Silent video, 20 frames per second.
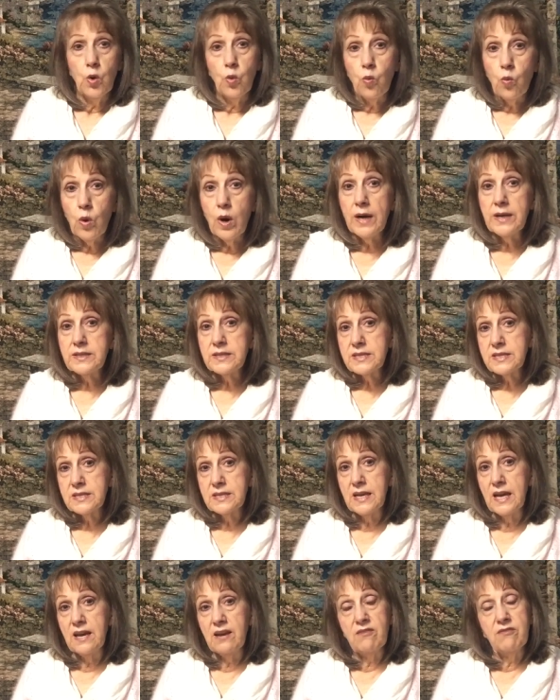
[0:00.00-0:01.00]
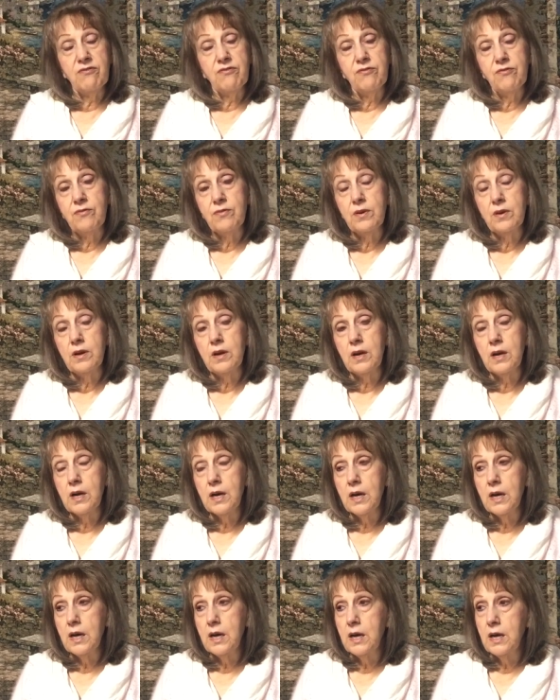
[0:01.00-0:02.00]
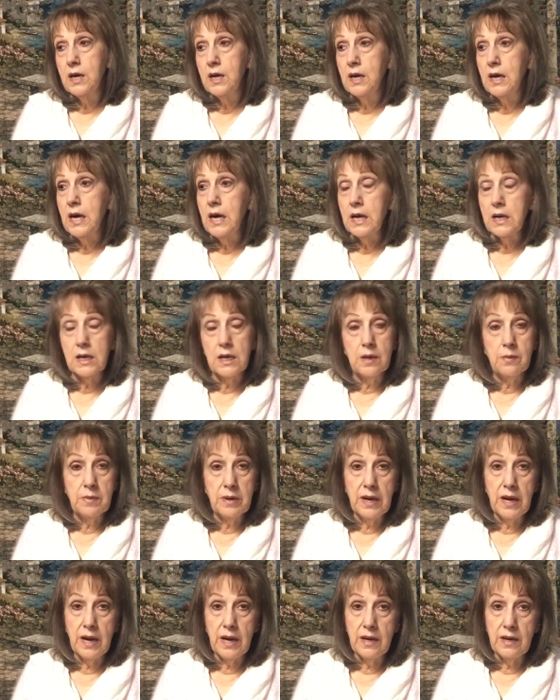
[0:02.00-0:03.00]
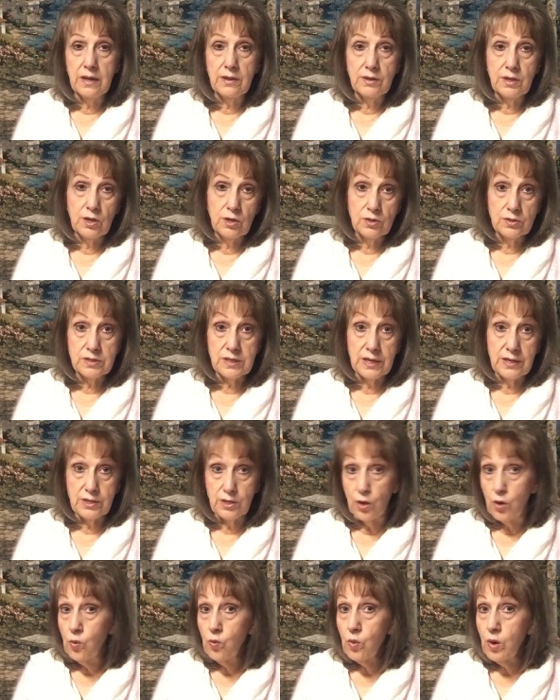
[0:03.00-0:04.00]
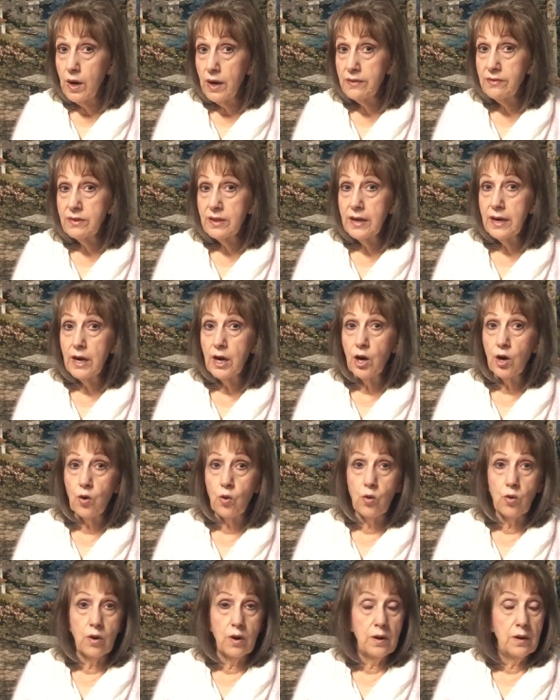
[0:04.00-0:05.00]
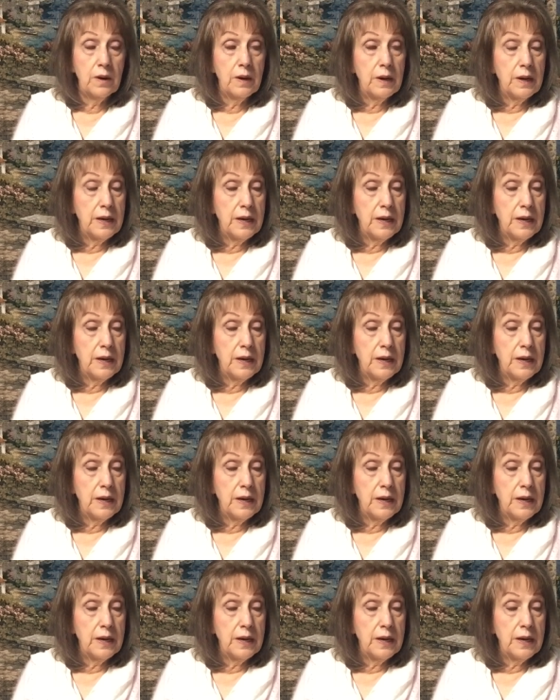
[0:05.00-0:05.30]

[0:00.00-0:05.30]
Once they've uh, eliminated those they don't want there or